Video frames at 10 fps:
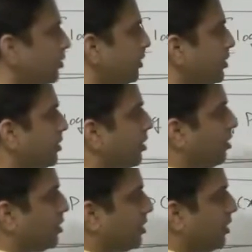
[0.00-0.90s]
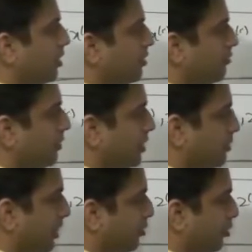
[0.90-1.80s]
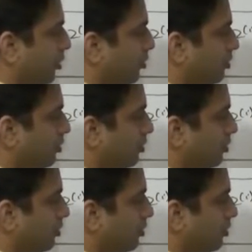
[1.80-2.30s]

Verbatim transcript: So this is a constant with respect to Q.